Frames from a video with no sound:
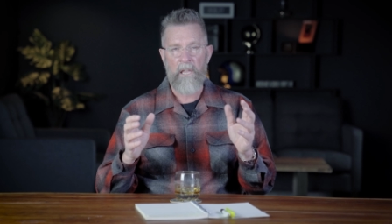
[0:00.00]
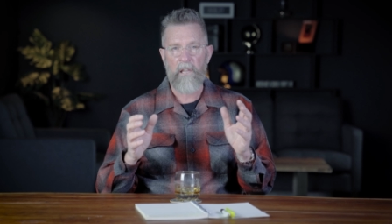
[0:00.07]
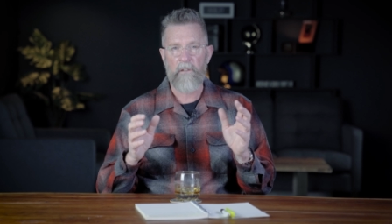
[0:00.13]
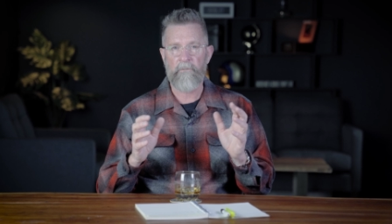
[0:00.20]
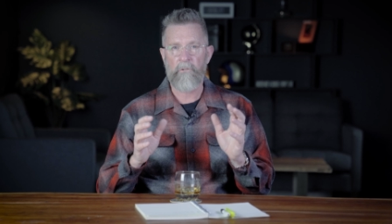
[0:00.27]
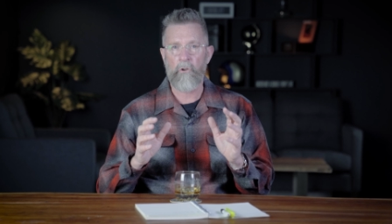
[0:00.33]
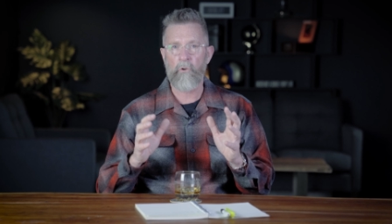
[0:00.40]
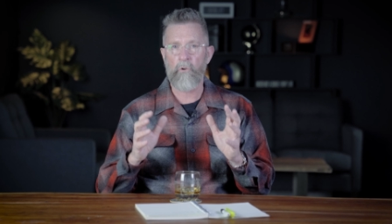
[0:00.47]

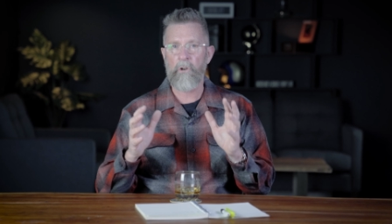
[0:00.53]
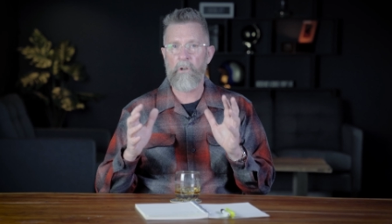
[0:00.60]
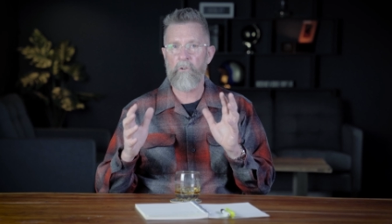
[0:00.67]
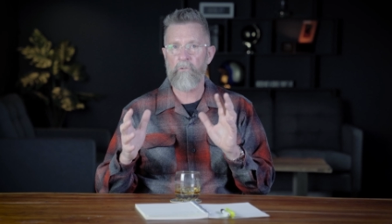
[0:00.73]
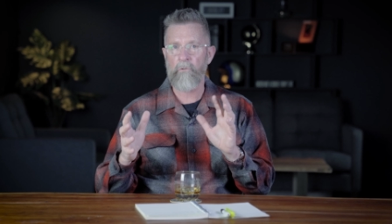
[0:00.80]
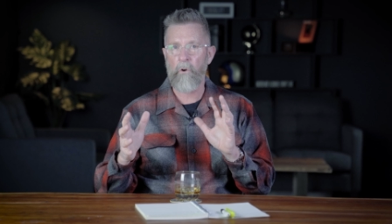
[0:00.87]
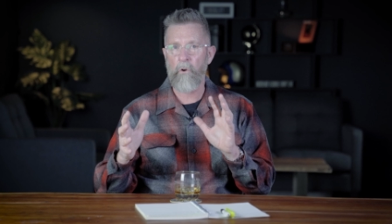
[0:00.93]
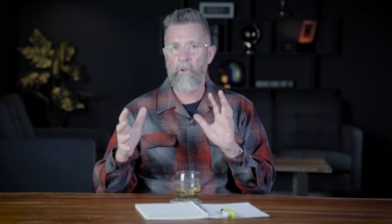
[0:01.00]
If you
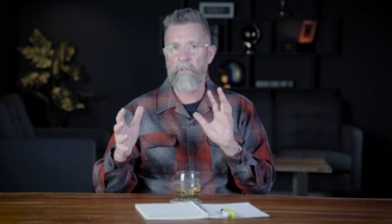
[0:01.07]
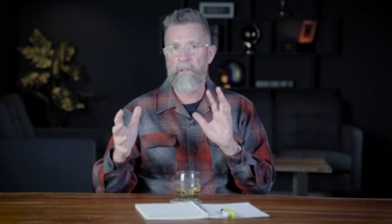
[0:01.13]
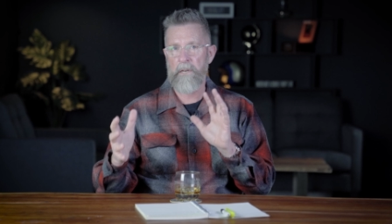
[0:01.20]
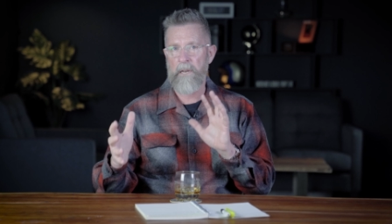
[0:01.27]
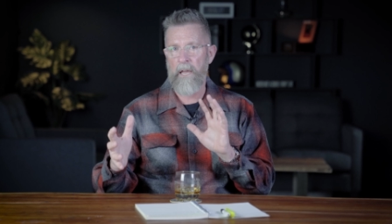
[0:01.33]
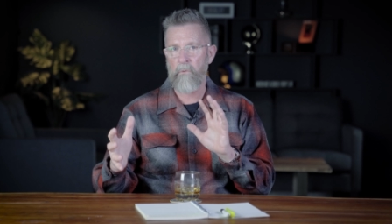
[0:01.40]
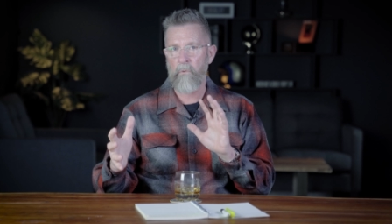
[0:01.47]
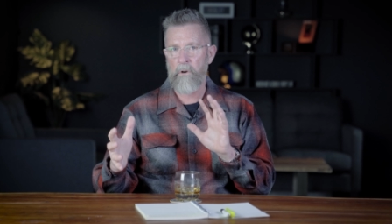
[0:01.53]
control the
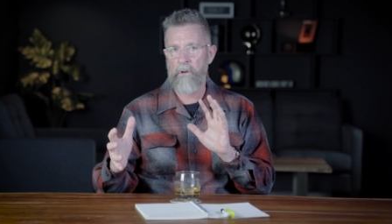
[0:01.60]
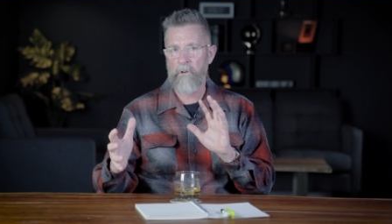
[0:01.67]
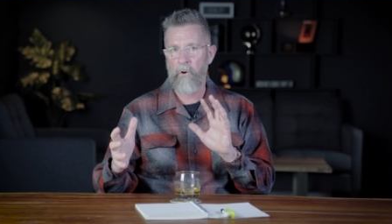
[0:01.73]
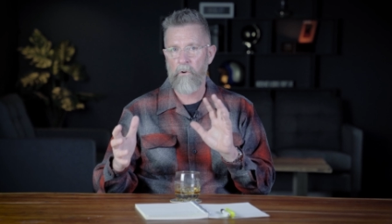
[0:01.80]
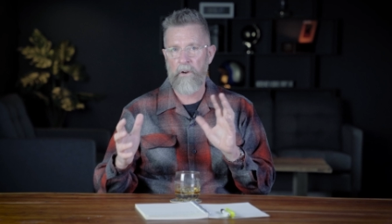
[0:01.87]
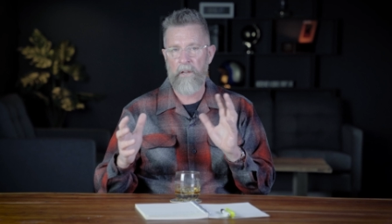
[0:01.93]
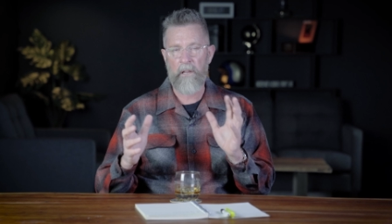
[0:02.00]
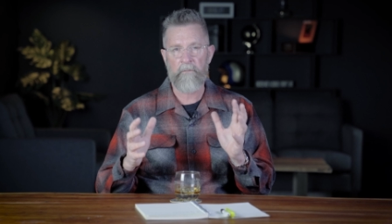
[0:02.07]
network or